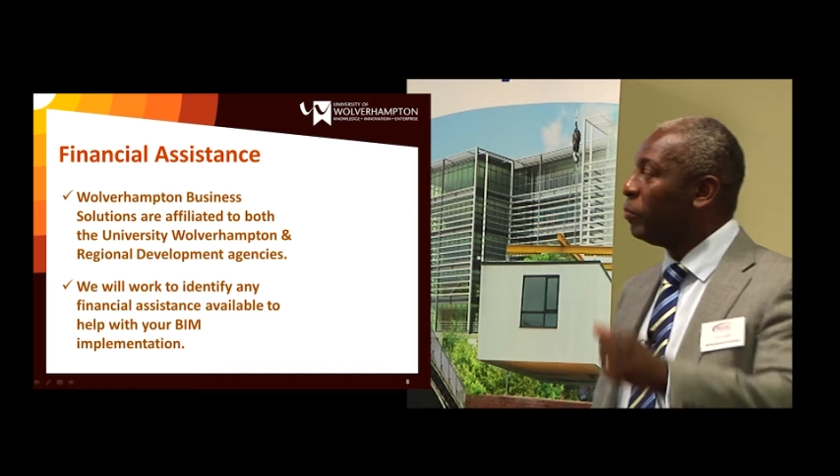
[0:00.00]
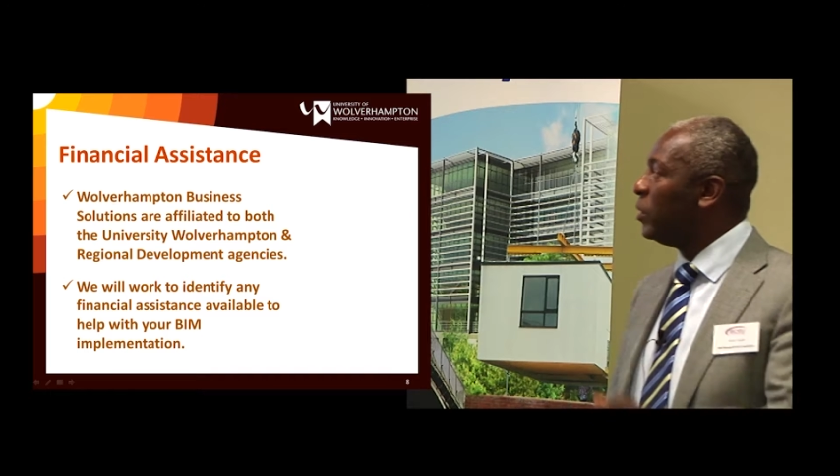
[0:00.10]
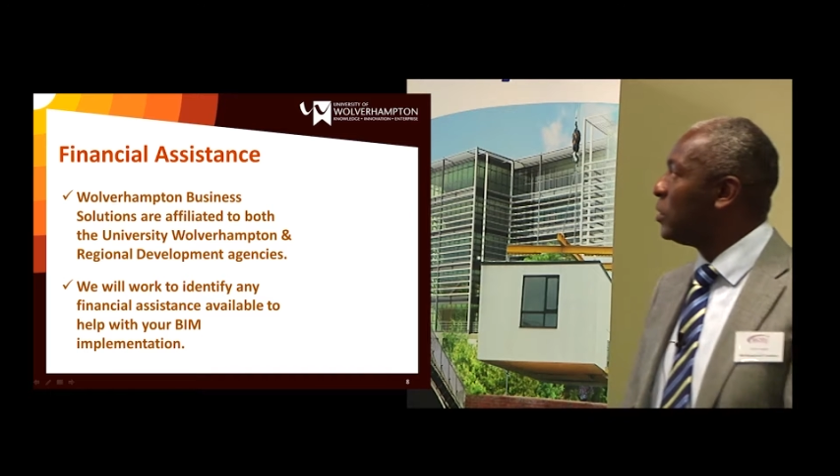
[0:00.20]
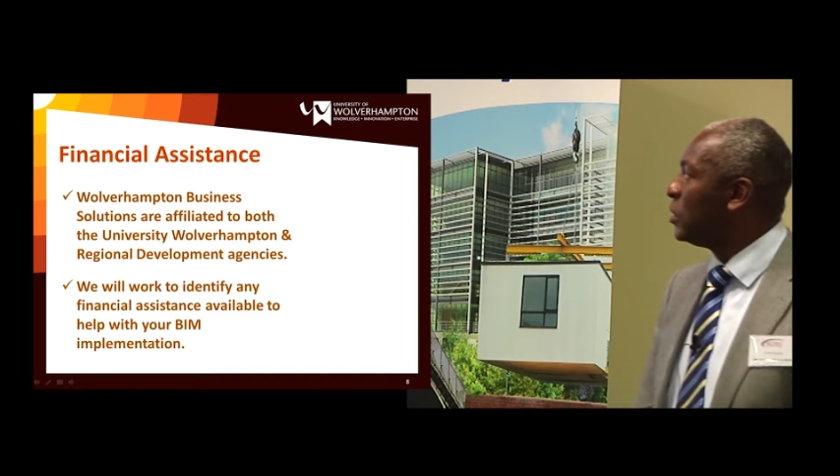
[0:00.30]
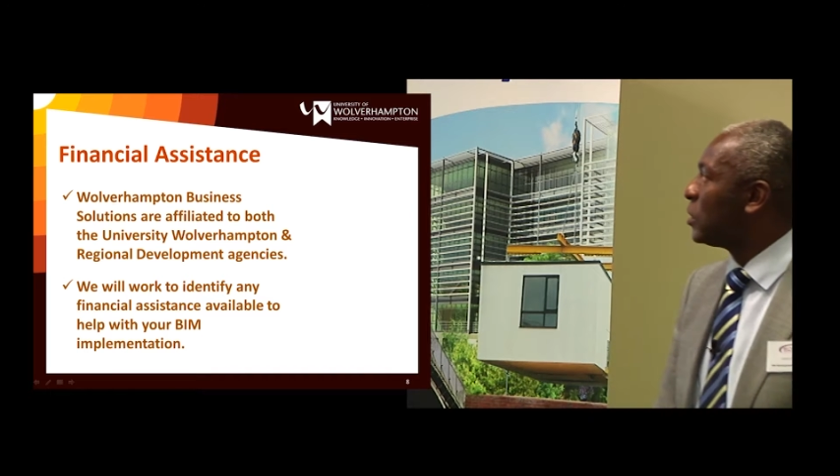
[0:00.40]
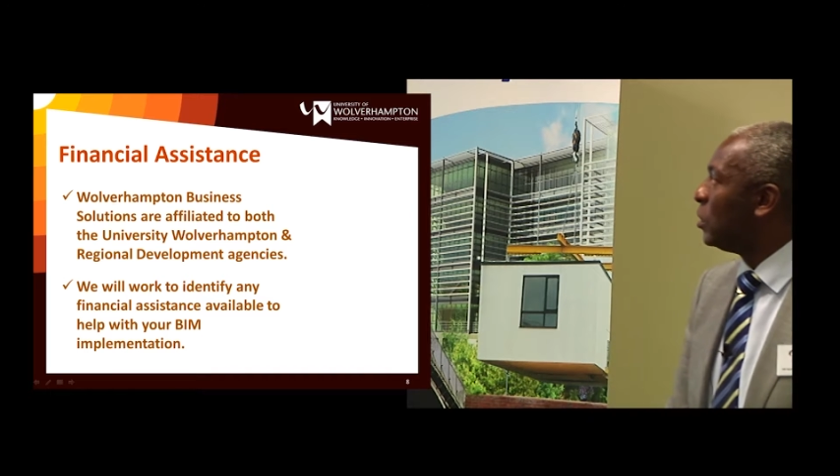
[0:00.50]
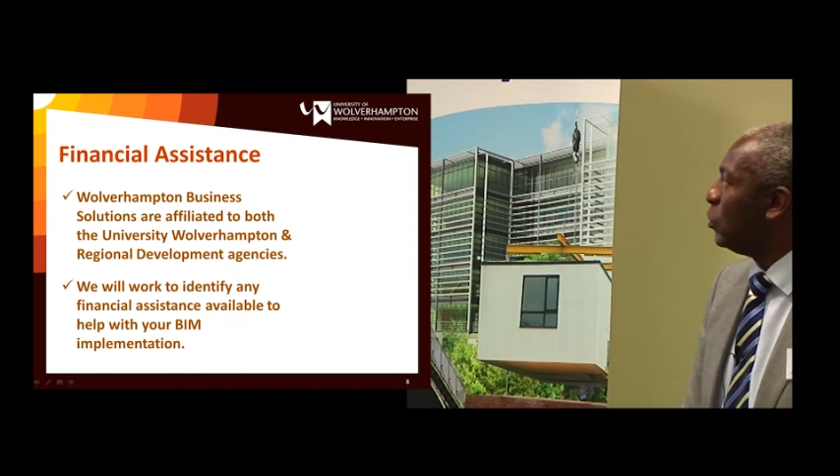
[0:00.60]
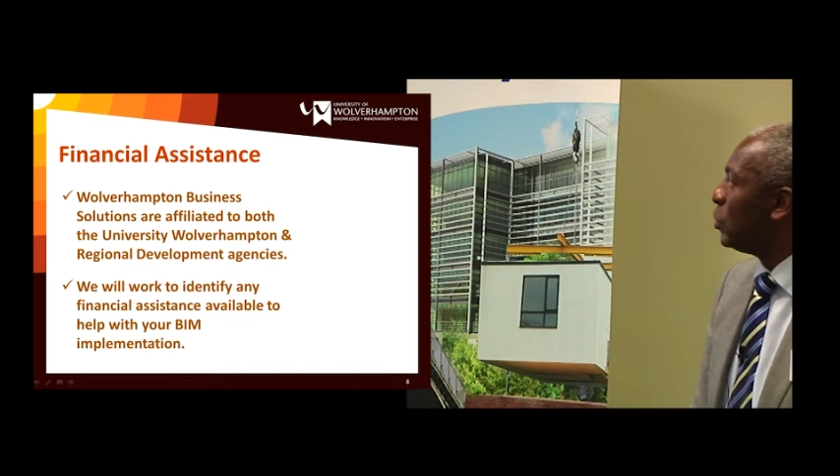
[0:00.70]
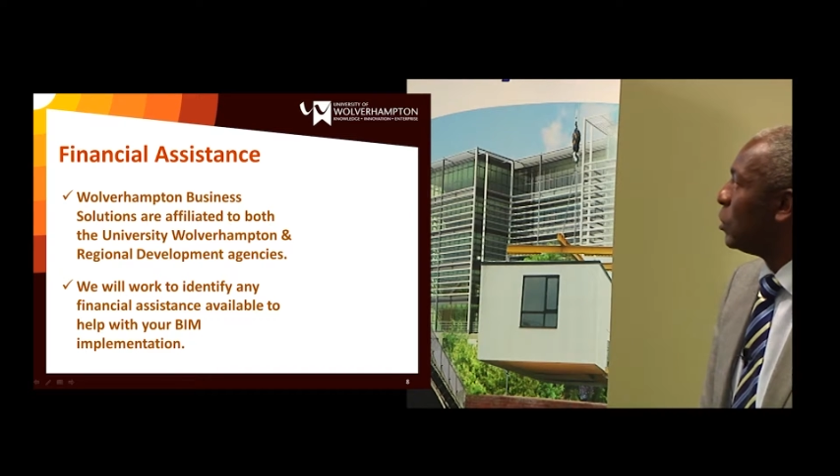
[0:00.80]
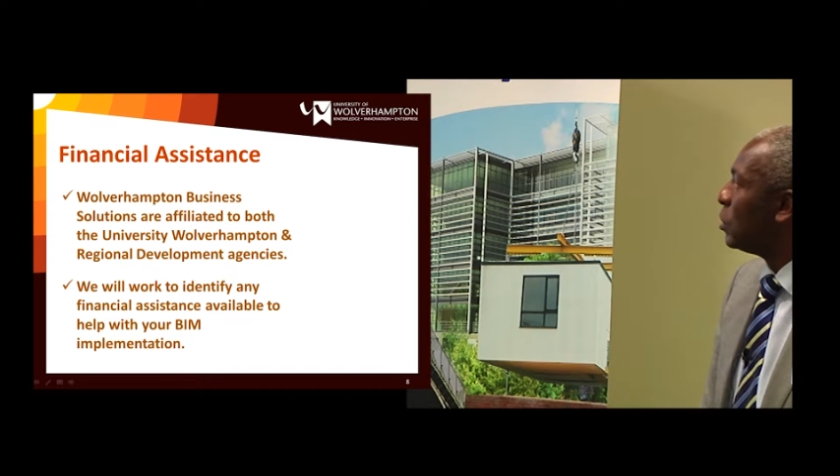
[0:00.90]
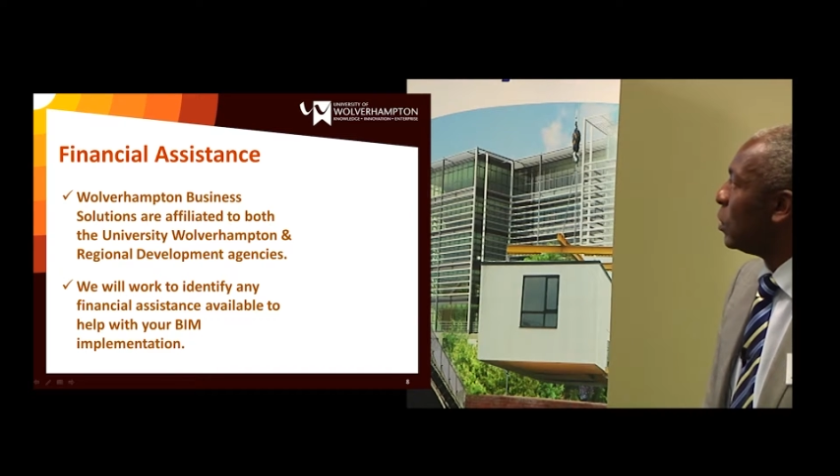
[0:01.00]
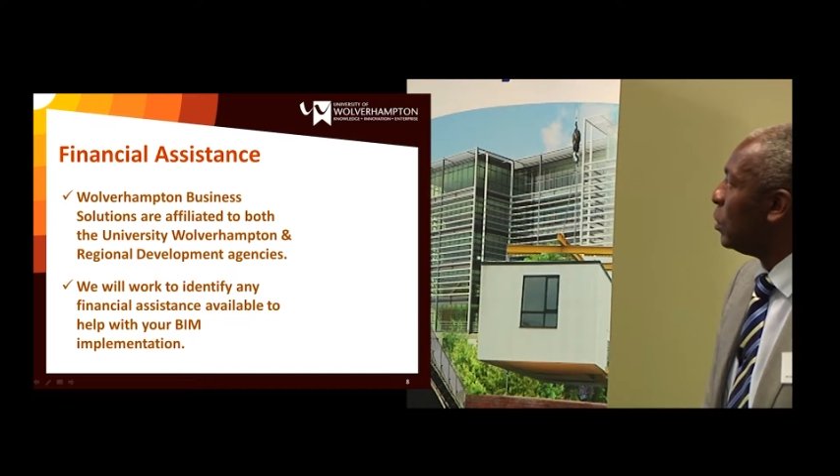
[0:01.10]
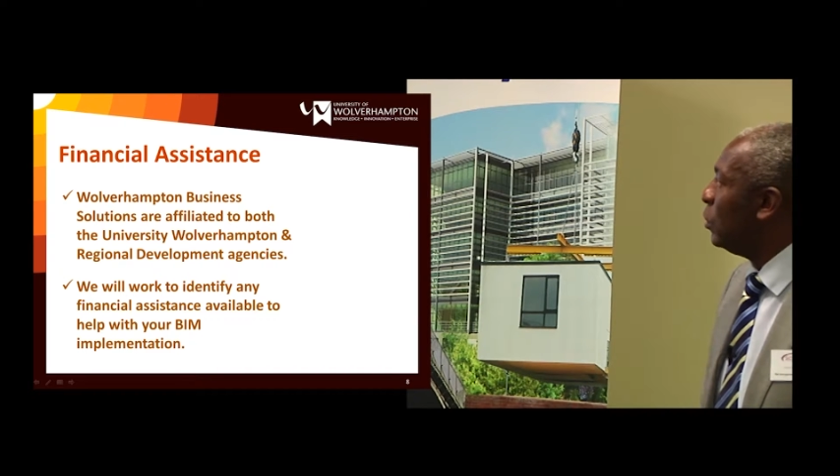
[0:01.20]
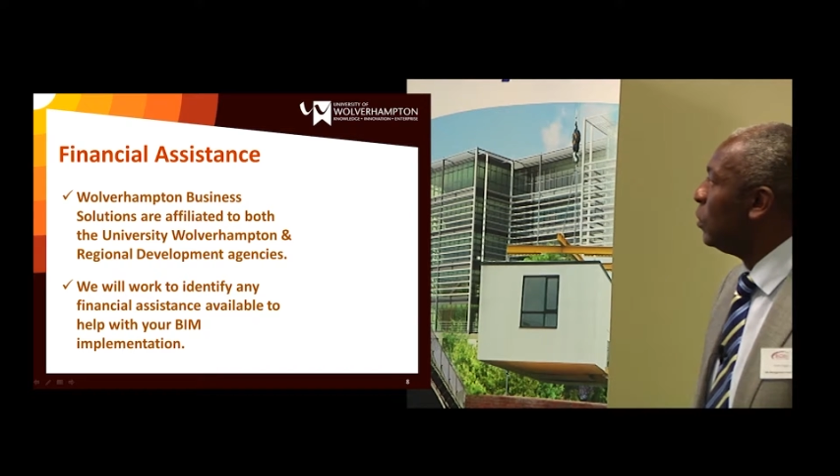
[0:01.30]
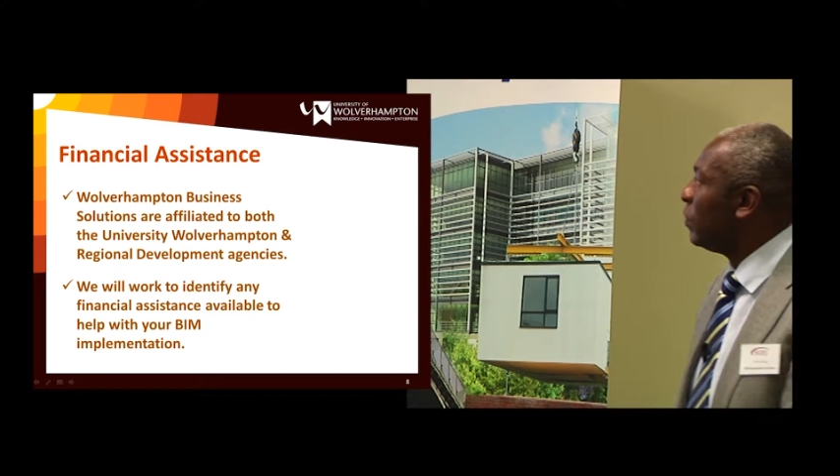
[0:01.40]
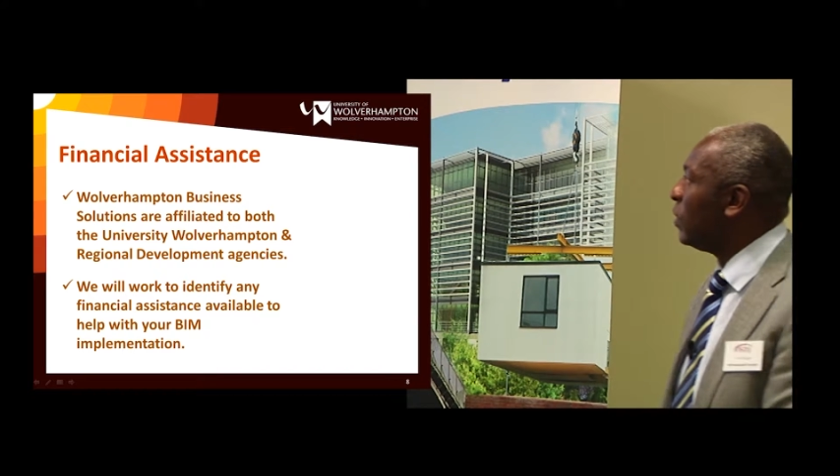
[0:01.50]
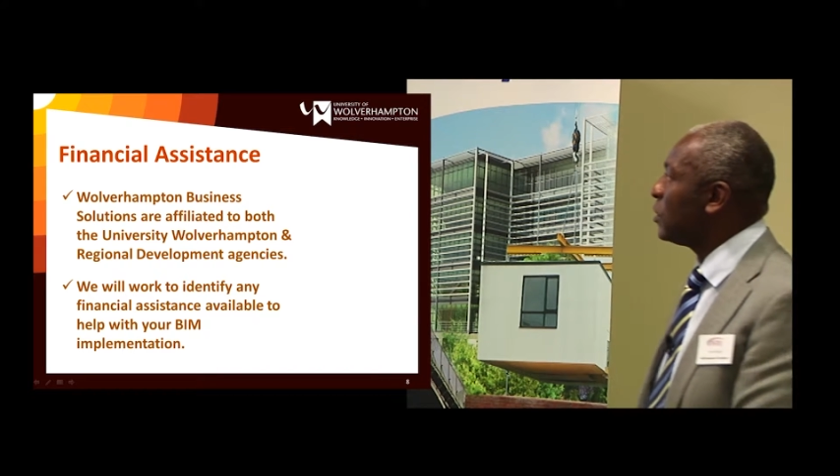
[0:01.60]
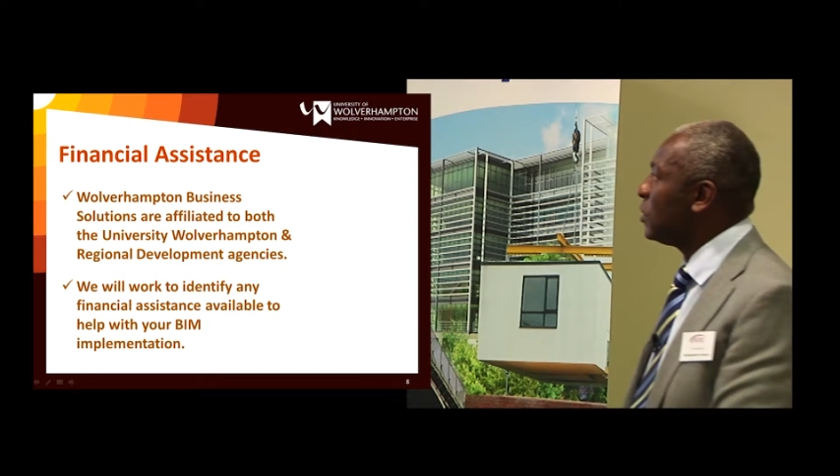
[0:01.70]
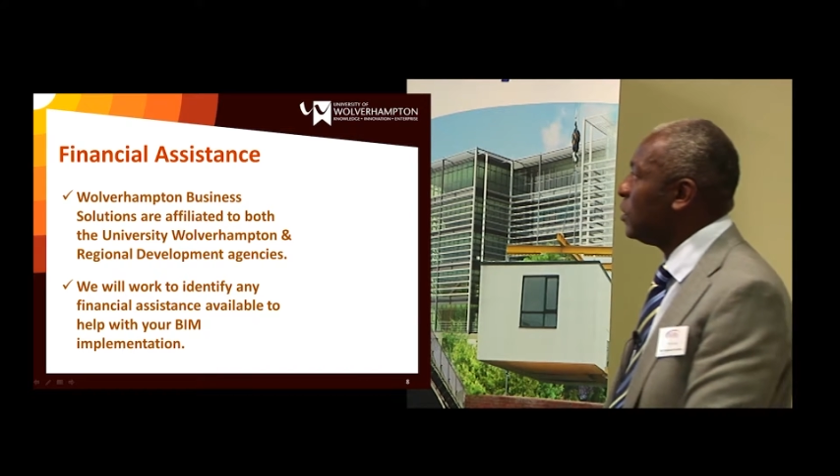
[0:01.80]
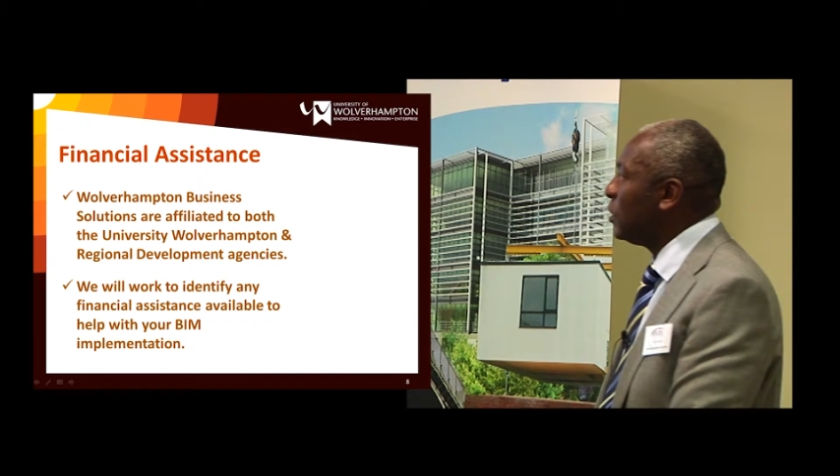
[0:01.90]
Business Solutions at the
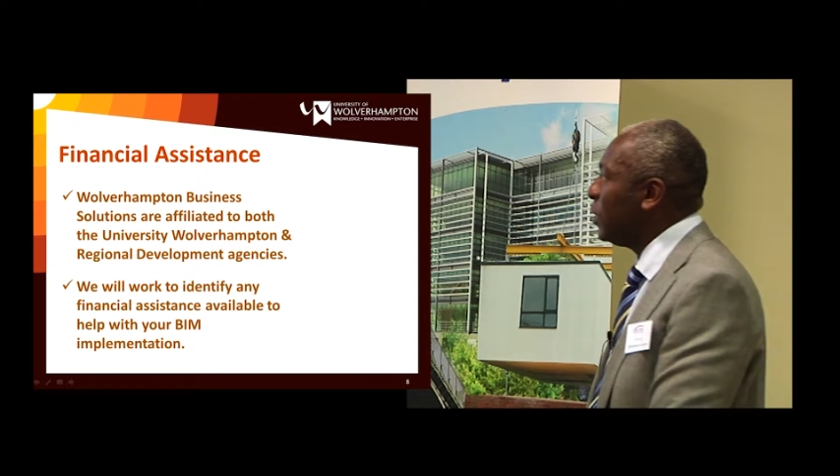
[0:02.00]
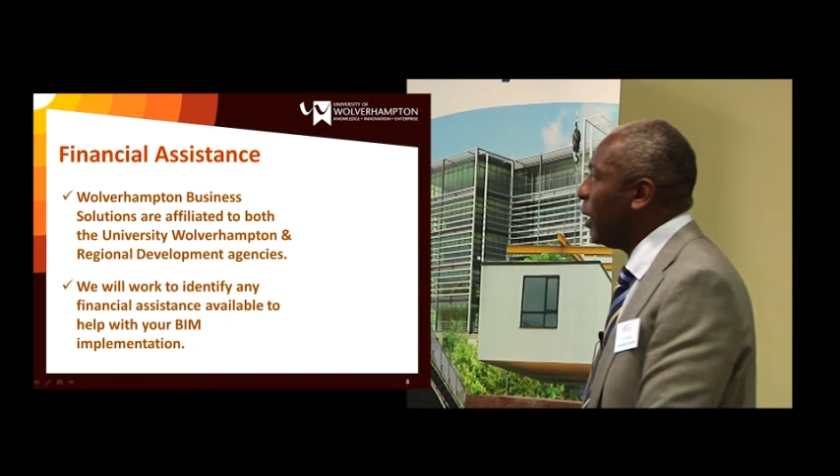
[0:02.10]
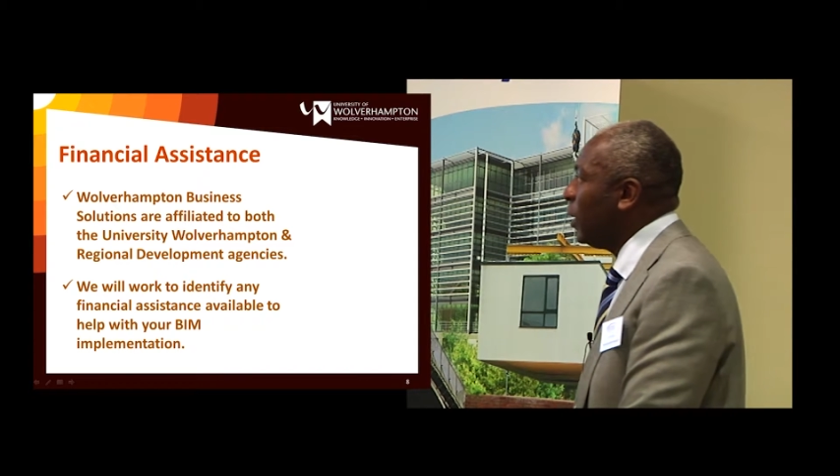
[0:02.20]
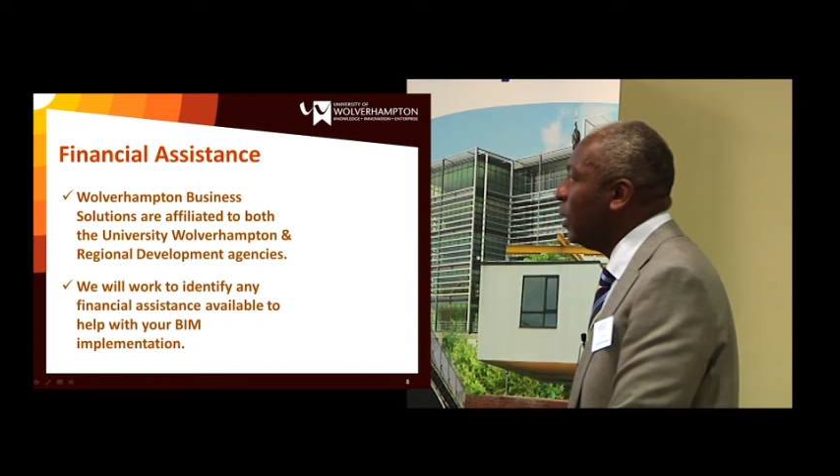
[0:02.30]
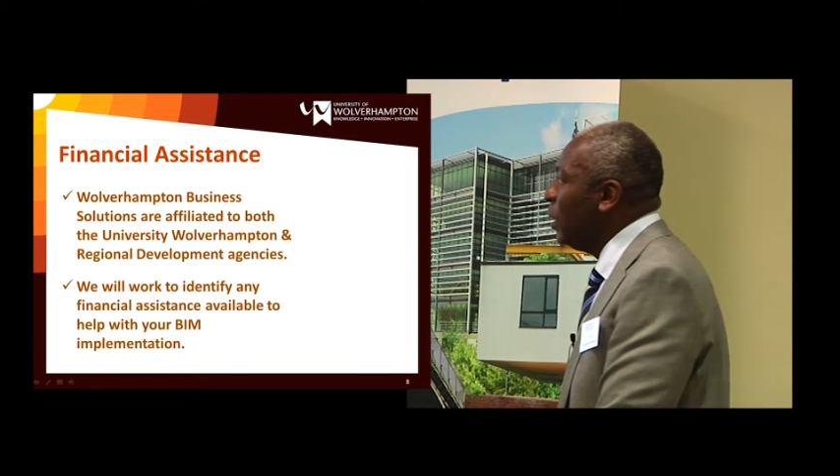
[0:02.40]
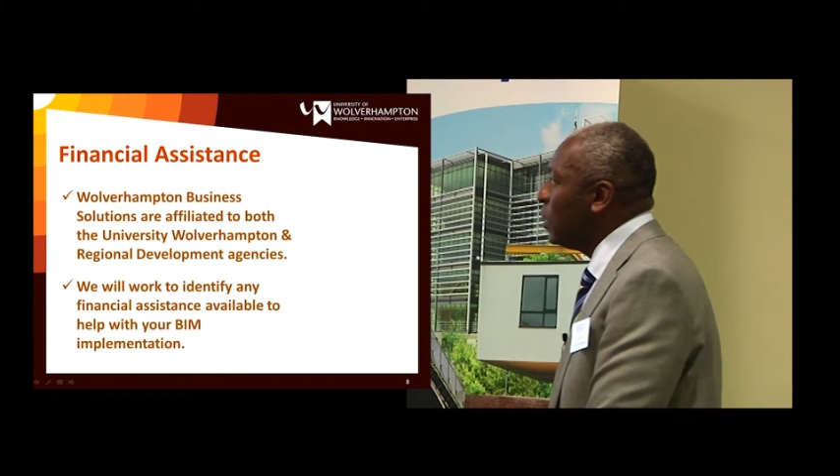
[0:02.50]
university today.